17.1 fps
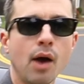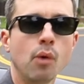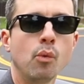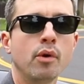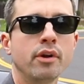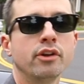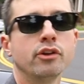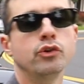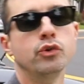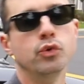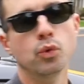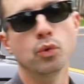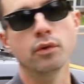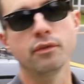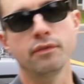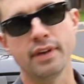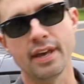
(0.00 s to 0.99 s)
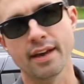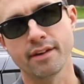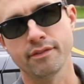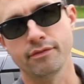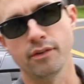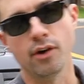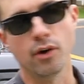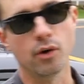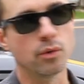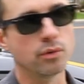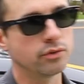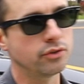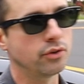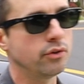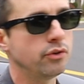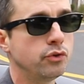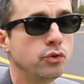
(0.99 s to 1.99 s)
I wanted a dual VFO.
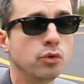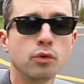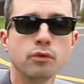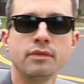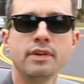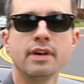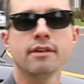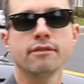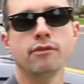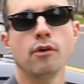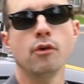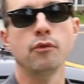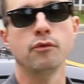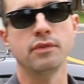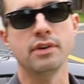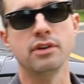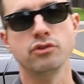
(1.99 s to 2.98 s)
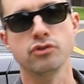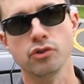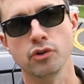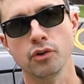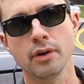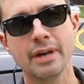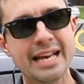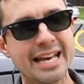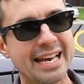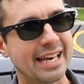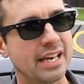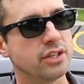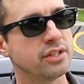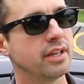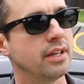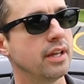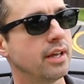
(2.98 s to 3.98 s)
So the dual VFO feature
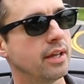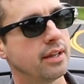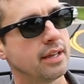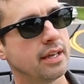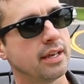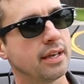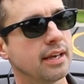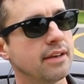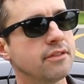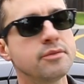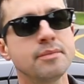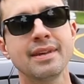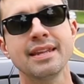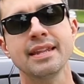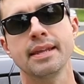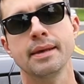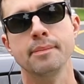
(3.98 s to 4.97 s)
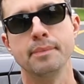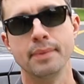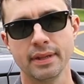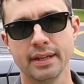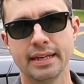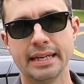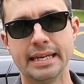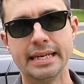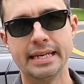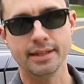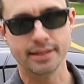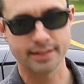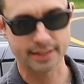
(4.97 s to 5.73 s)
is gives me the ability